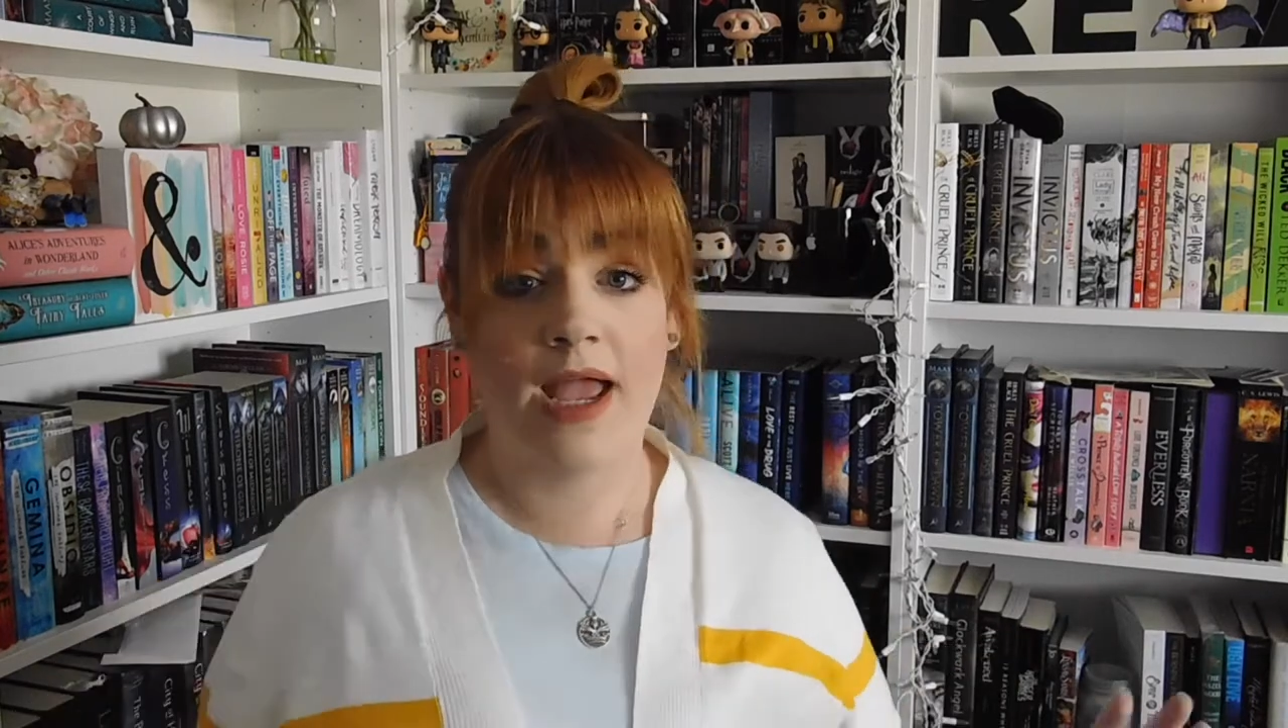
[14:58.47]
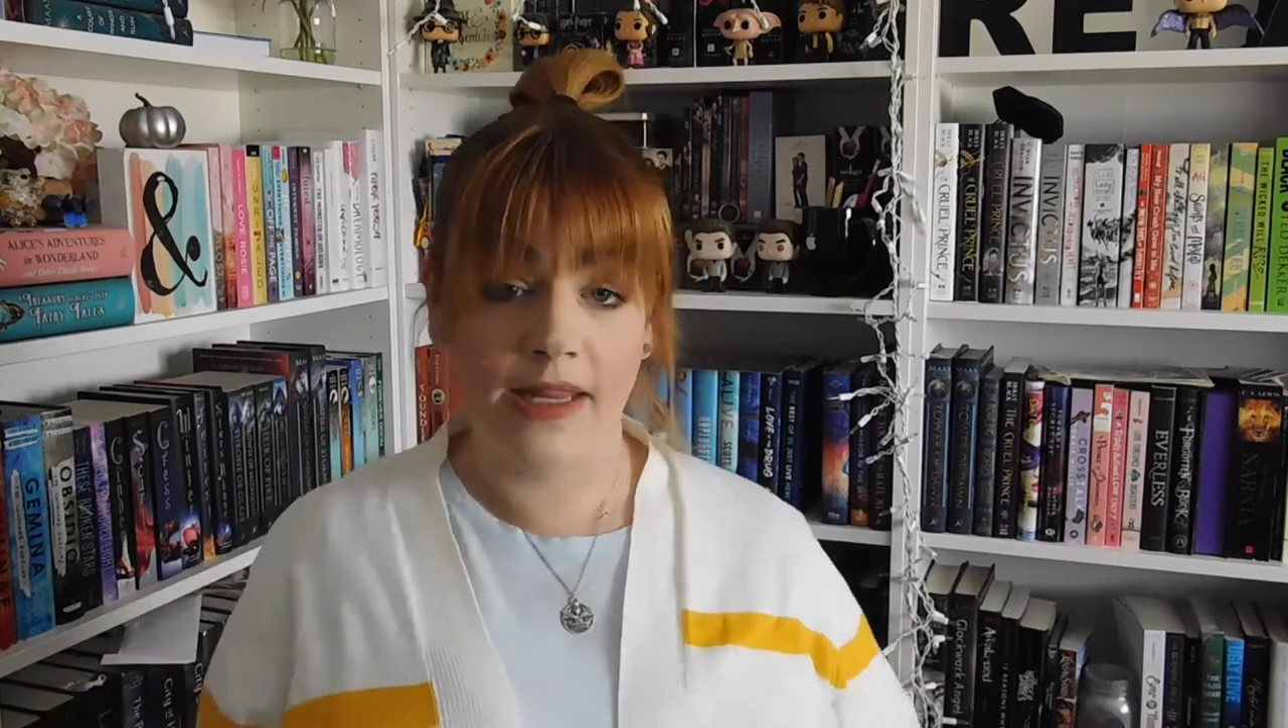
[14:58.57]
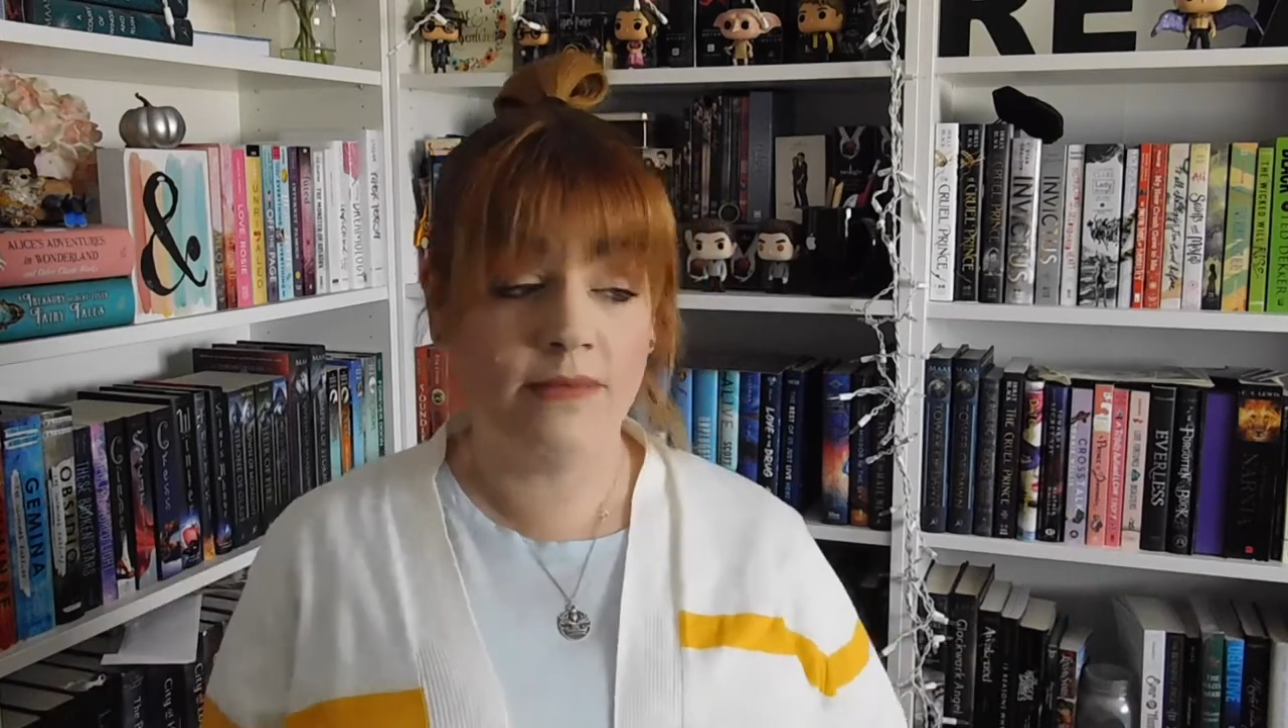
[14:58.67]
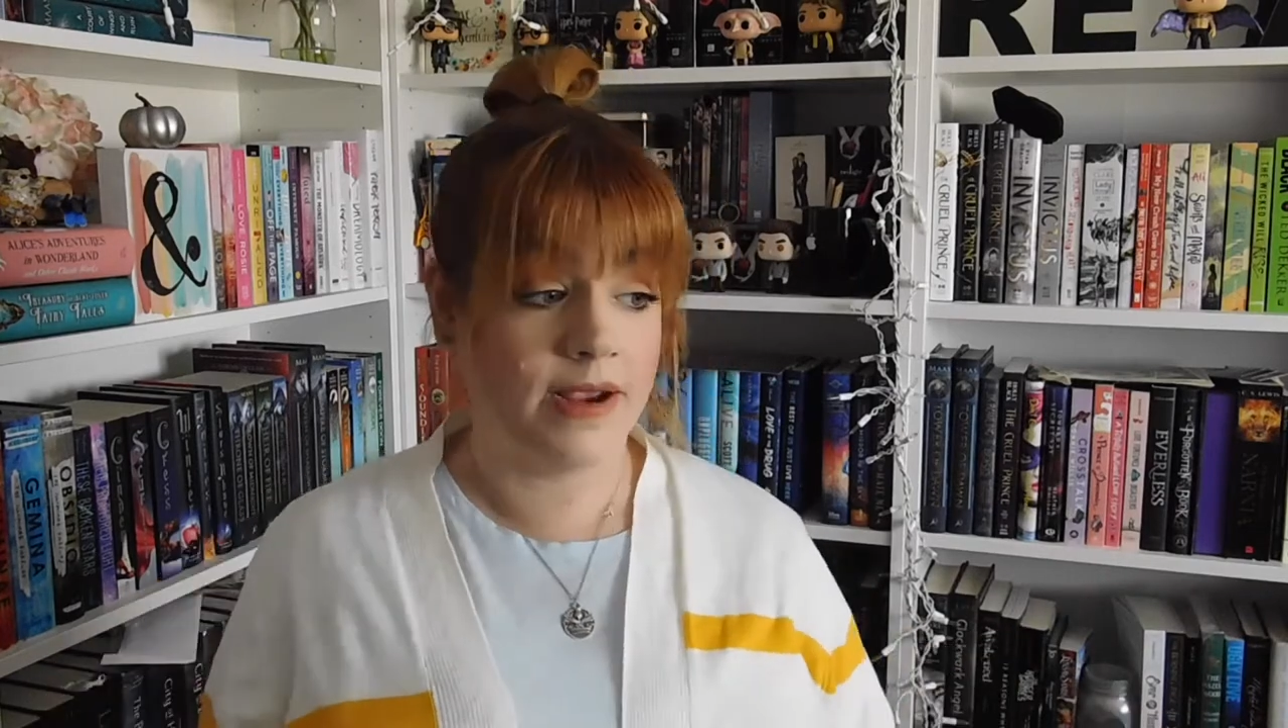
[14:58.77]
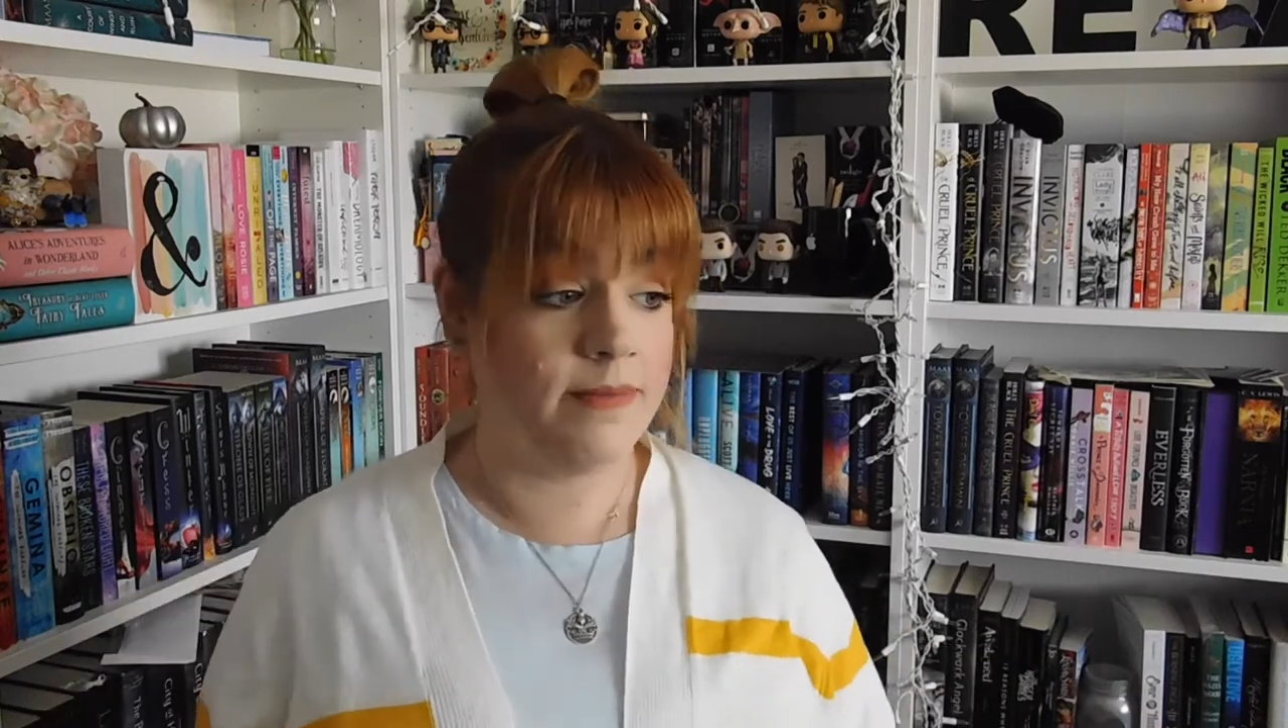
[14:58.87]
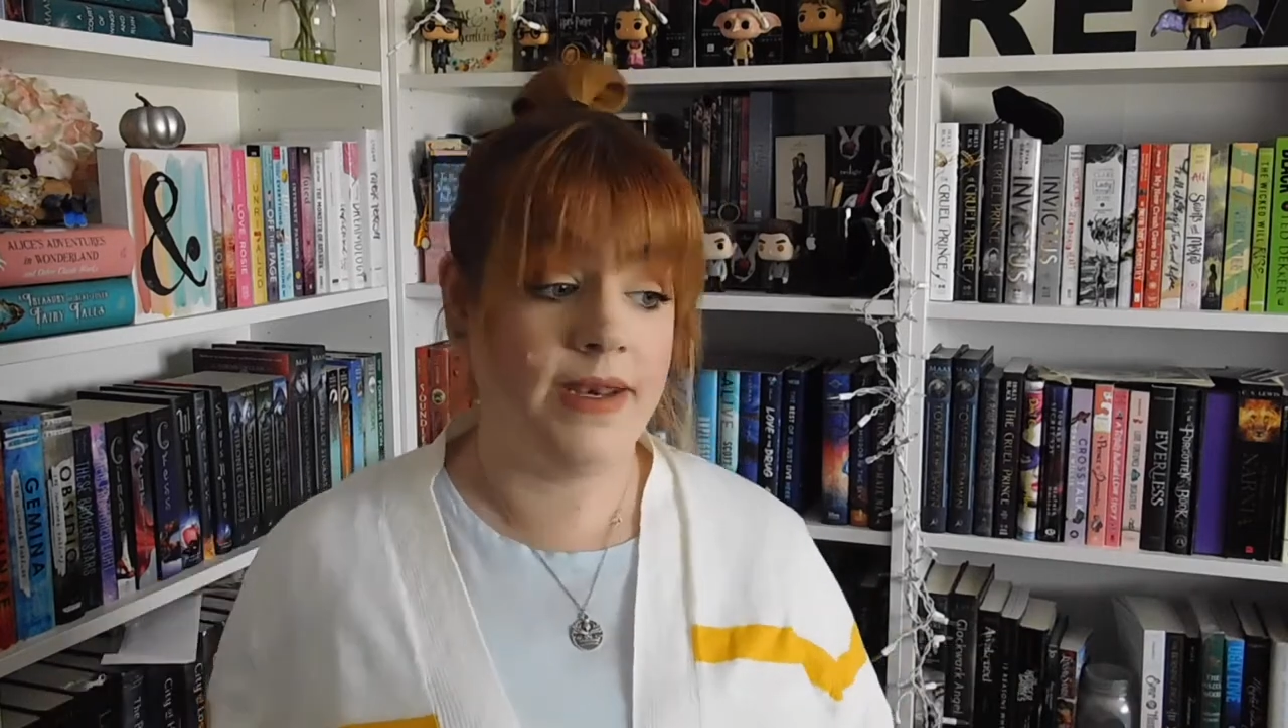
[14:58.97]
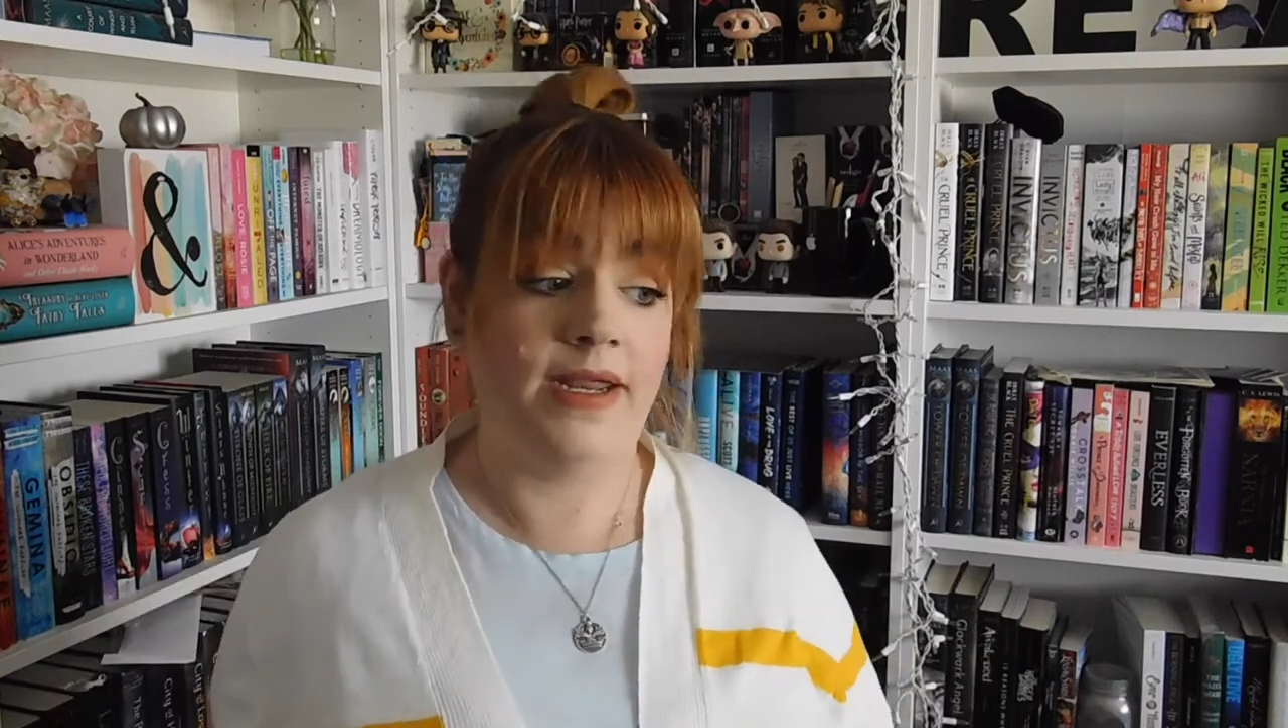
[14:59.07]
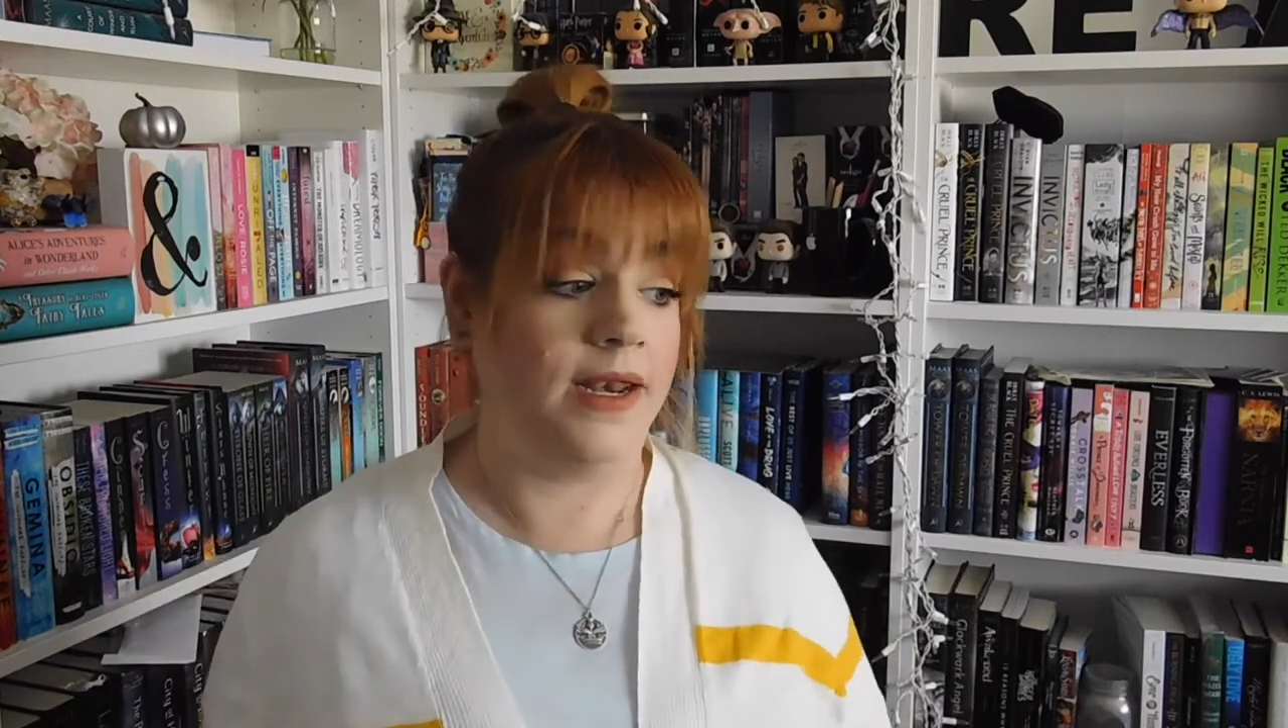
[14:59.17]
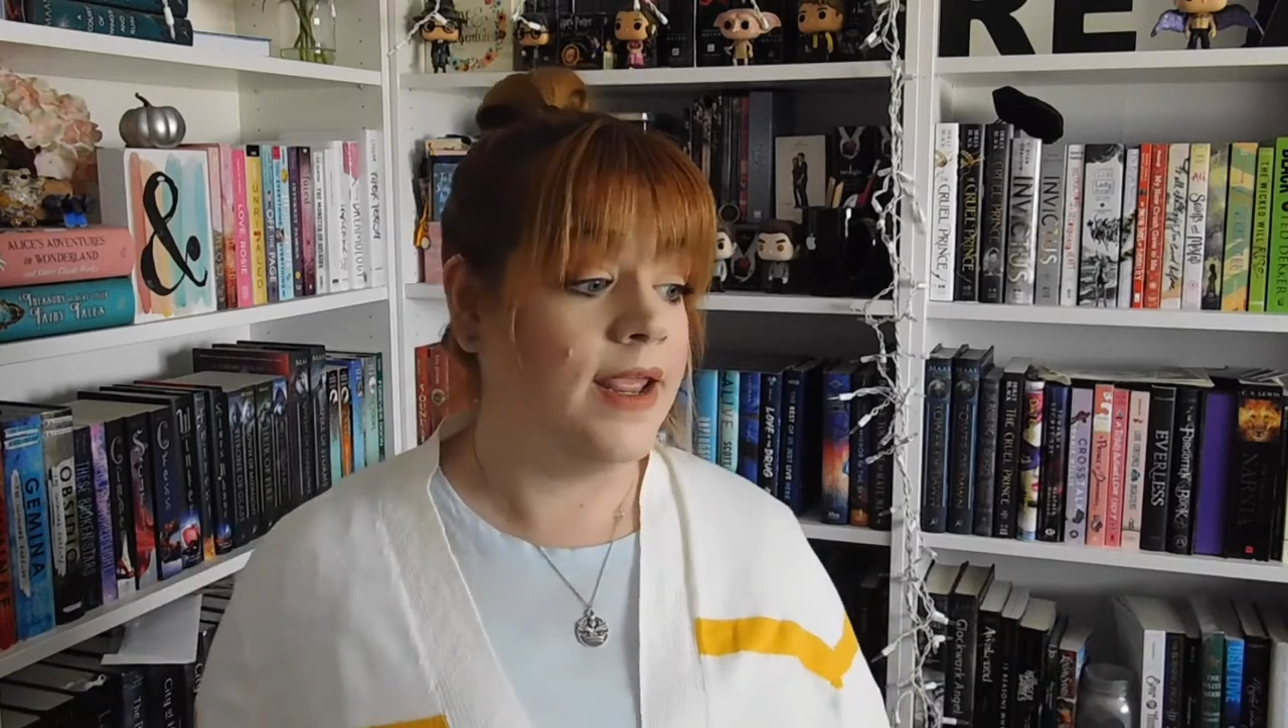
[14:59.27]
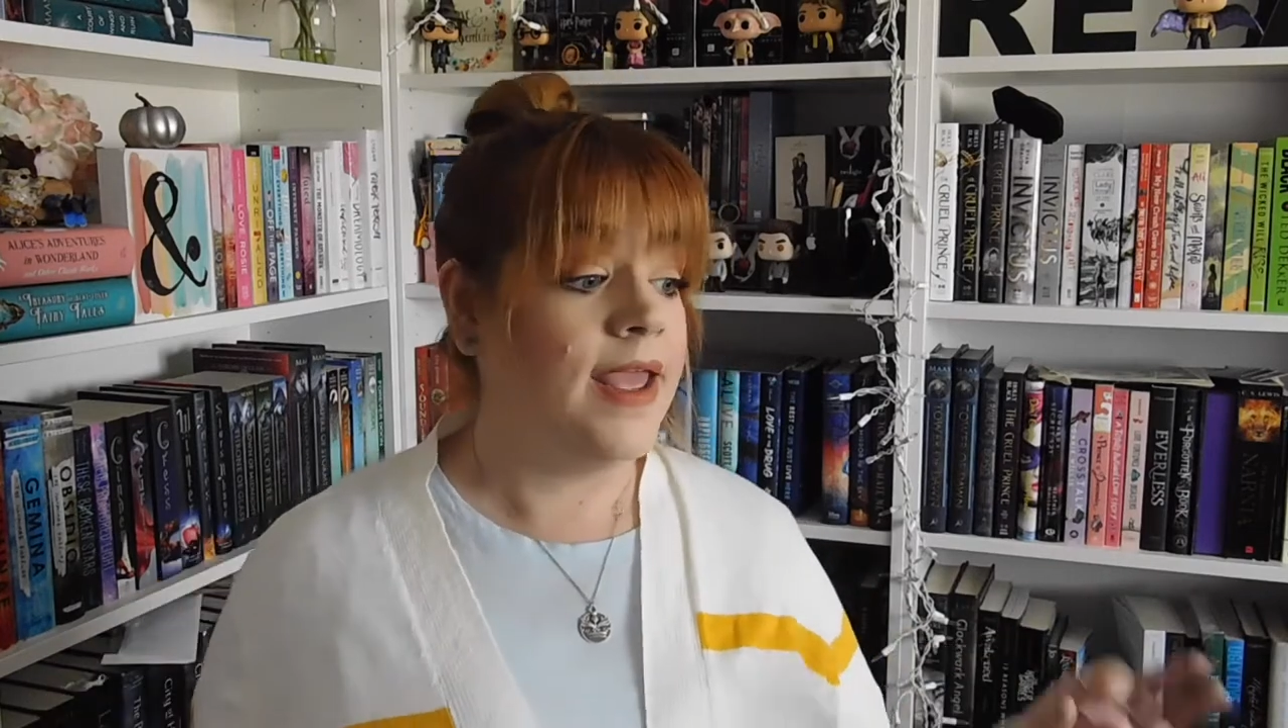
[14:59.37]
Highly recommend
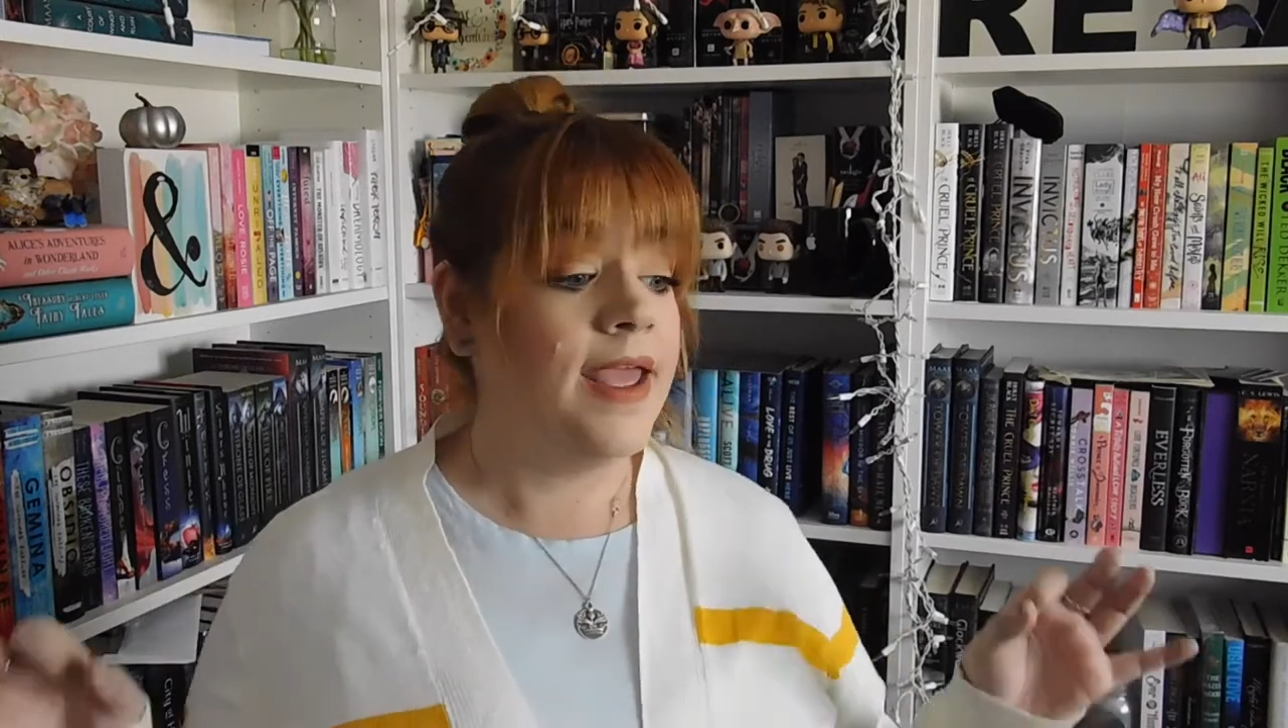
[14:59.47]
it.